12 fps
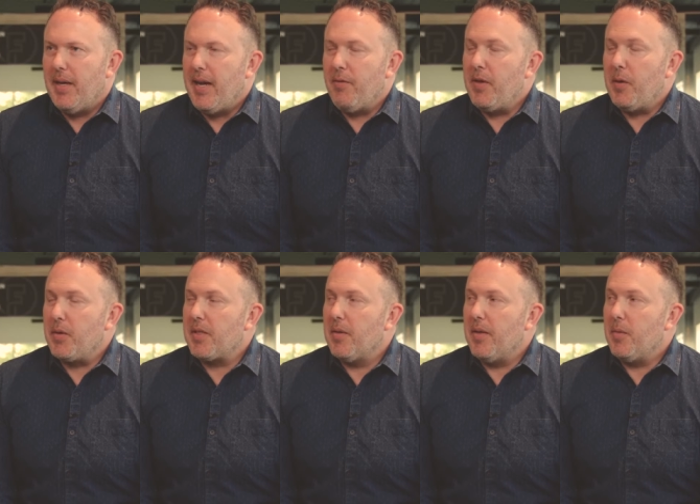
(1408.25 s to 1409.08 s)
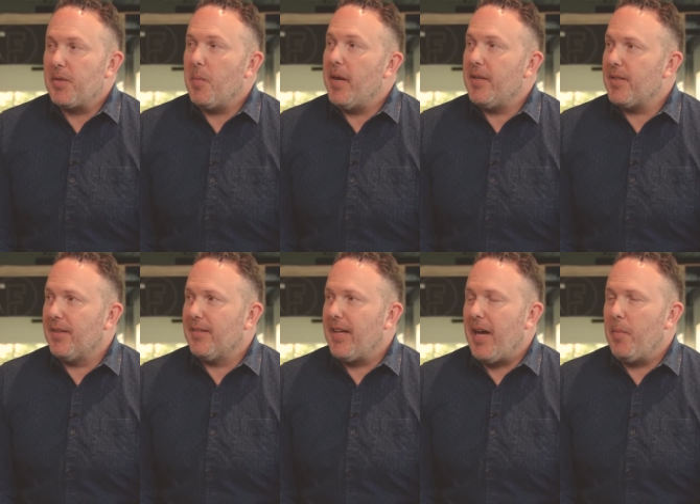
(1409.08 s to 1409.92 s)
Everything was
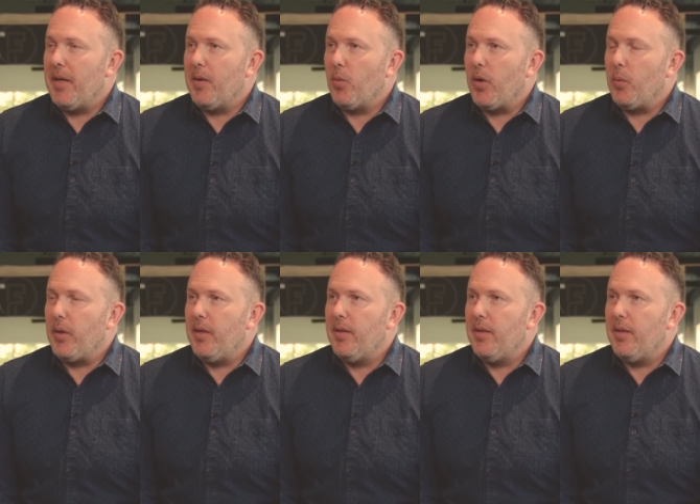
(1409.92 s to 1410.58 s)
amazing. I mean, when